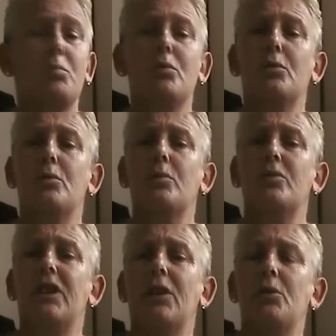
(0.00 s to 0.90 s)
will
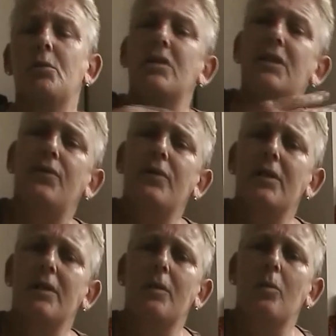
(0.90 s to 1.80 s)
tell you a
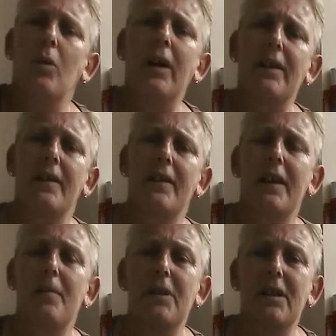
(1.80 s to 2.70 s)
different way that
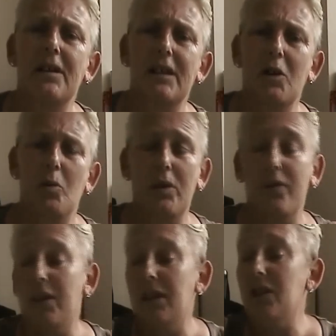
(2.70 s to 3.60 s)
they're being dealt
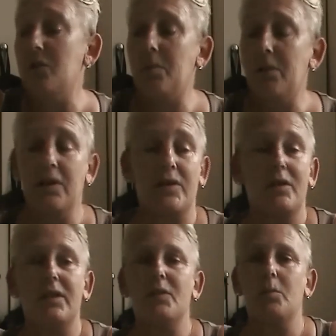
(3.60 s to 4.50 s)
with, and each
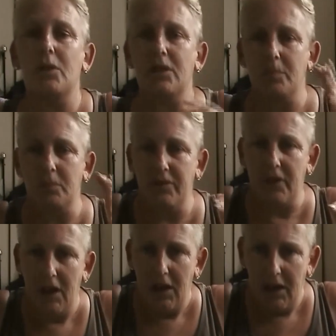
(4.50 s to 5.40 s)
person is worked with
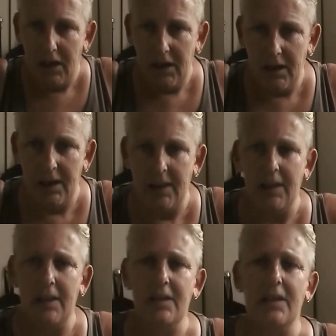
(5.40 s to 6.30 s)

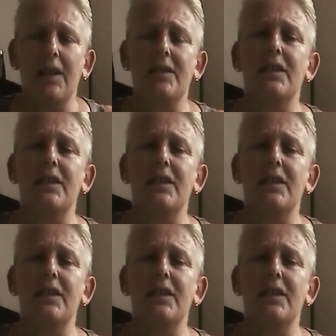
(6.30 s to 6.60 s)
as an